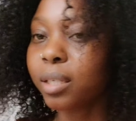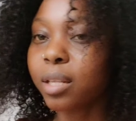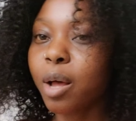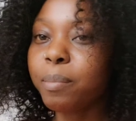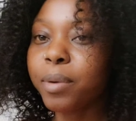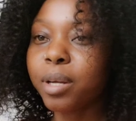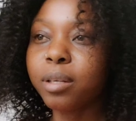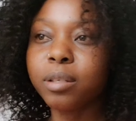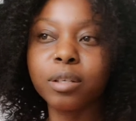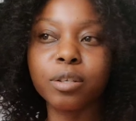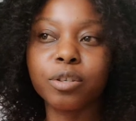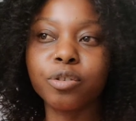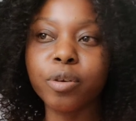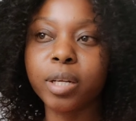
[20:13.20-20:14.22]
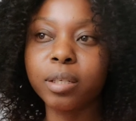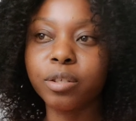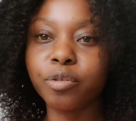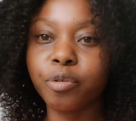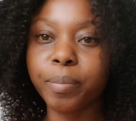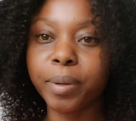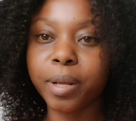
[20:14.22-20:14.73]
So now I'm gonna just try
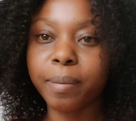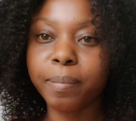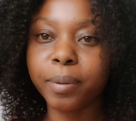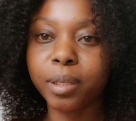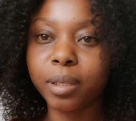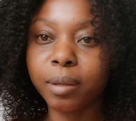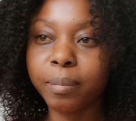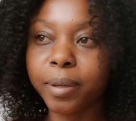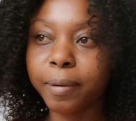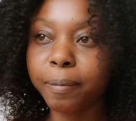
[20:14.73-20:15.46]
to trim it up a little